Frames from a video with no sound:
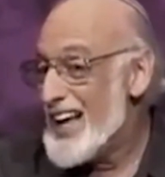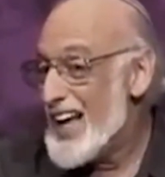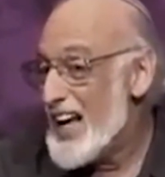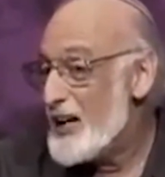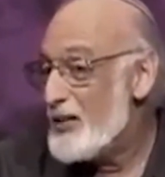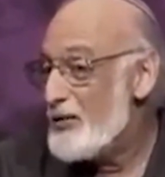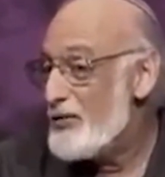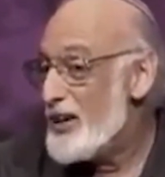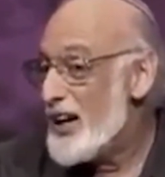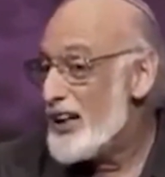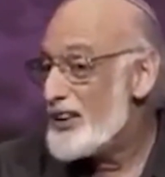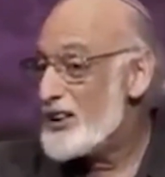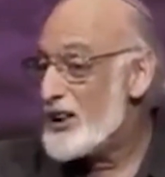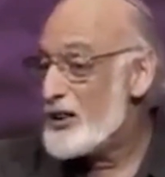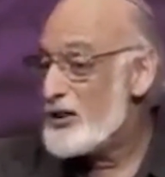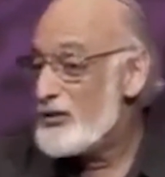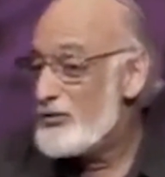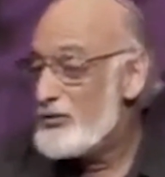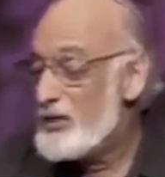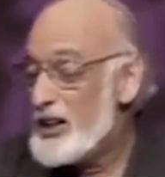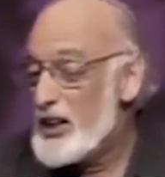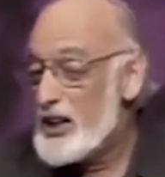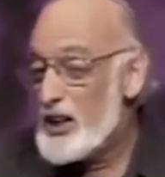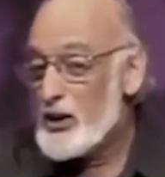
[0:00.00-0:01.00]
And in fact, on
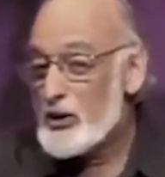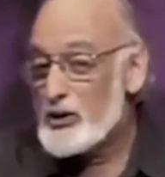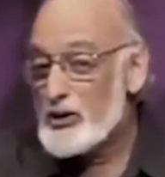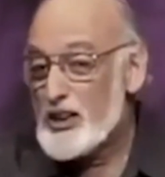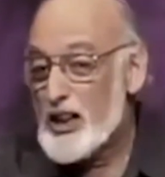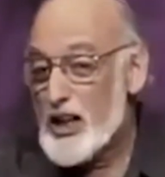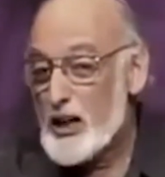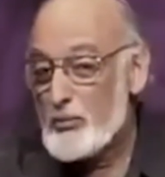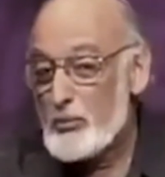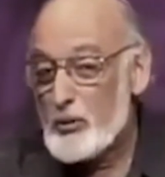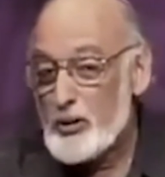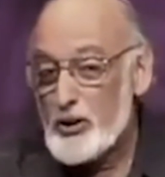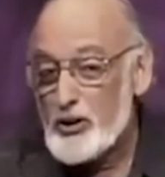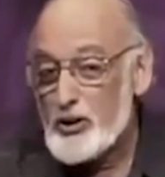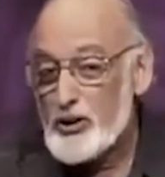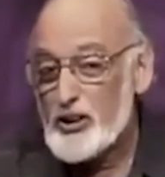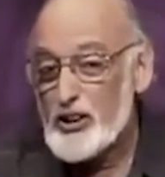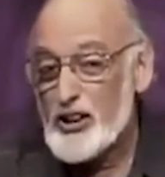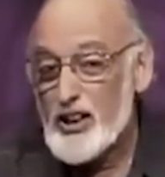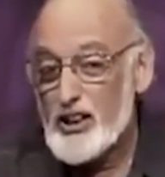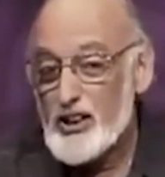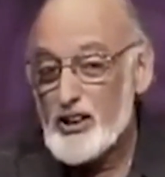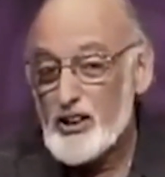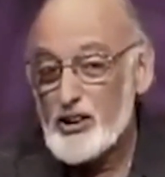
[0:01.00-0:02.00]
the videotape, what you
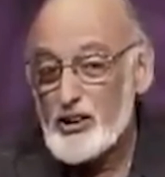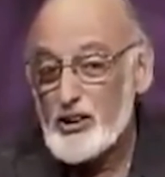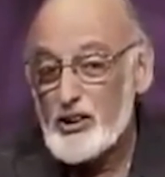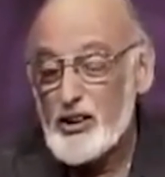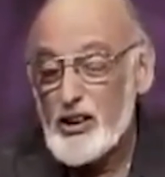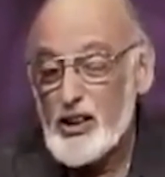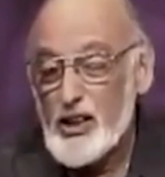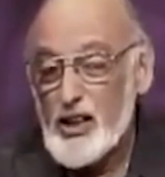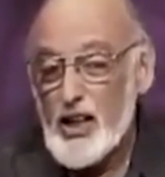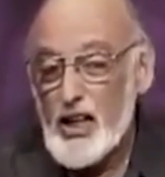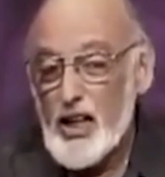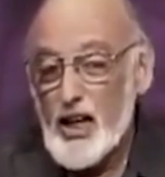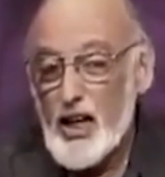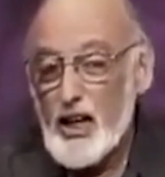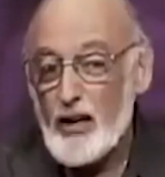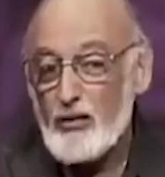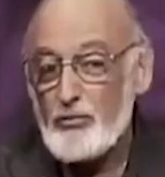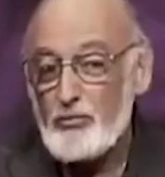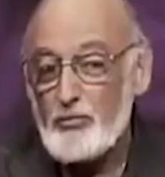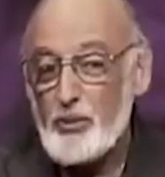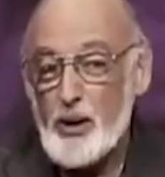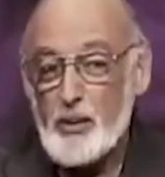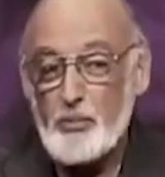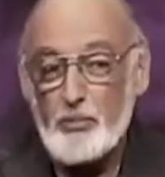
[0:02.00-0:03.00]
see is
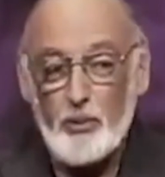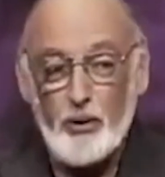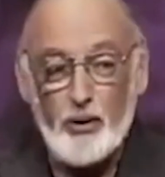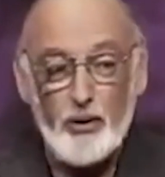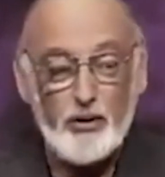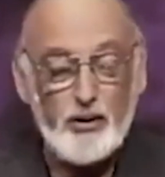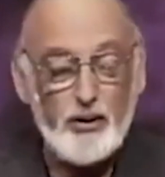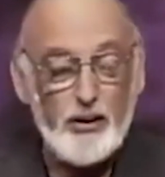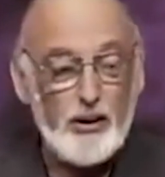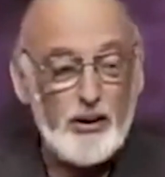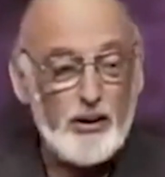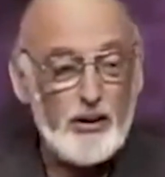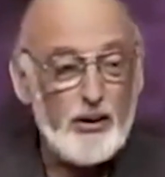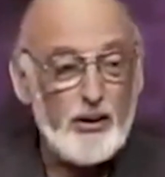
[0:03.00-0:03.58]
if people,